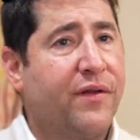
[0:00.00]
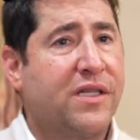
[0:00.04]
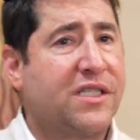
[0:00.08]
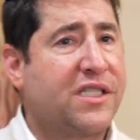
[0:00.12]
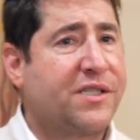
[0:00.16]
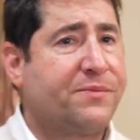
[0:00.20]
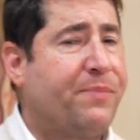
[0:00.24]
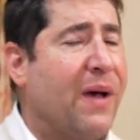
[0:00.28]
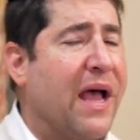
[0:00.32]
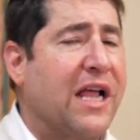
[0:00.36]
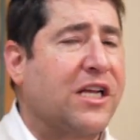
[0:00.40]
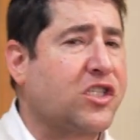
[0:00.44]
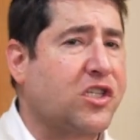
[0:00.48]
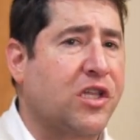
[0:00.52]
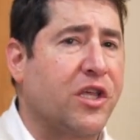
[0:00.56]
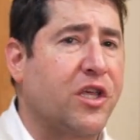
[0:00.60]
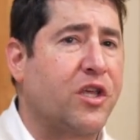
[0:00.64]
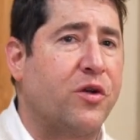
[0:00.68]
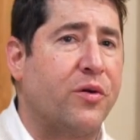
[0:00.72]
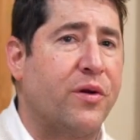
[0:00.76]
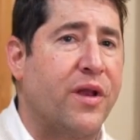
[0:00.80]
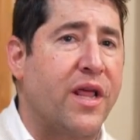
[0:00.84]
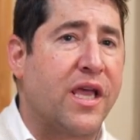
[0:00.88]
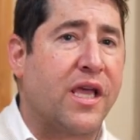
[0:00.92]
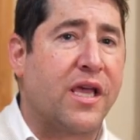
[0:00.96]
Especially
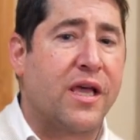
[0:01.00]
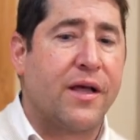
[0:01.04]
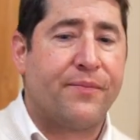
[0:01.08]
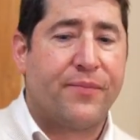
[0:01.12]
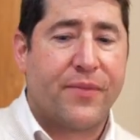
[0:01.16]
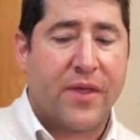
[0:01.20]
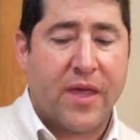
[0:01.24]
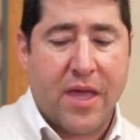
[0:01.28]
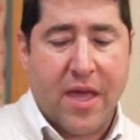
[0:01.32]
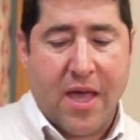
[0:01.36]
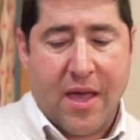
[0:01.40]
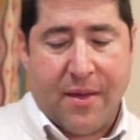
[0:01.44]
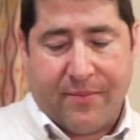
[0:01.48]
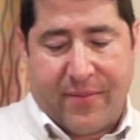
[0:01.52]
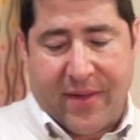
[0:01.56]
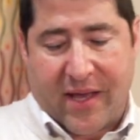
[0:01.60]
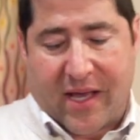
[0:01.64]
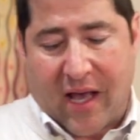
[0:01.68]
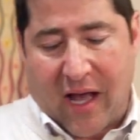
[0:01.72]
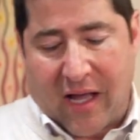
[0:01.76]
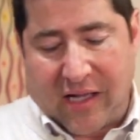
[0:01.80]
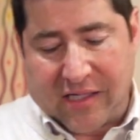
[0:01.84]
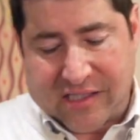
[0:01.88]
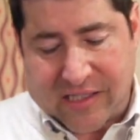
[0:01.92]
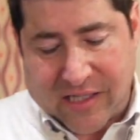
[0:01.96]
unique,
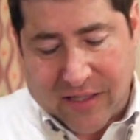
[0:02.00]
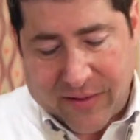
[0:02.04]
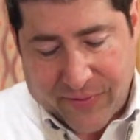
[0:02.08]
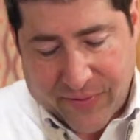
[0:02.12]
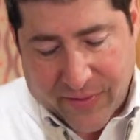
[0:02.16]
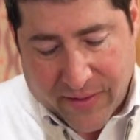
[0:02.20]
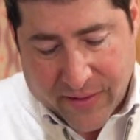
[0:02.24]
because